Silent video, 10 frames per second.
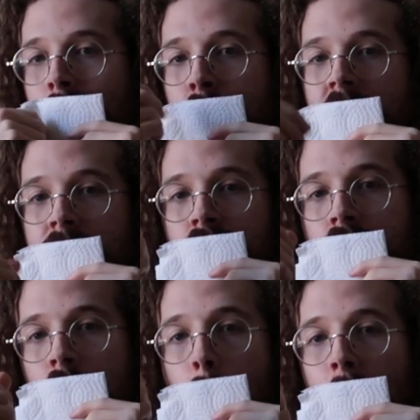but
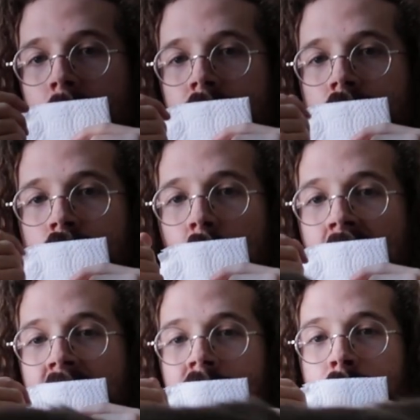
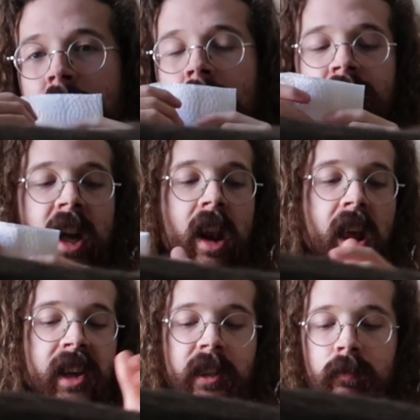it has a bit of that
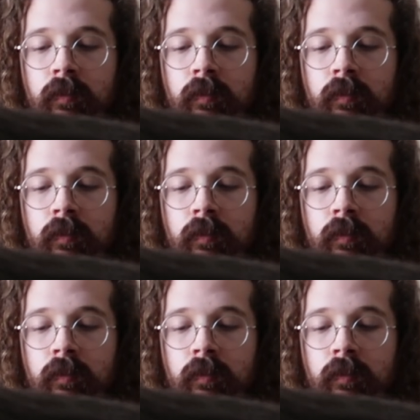like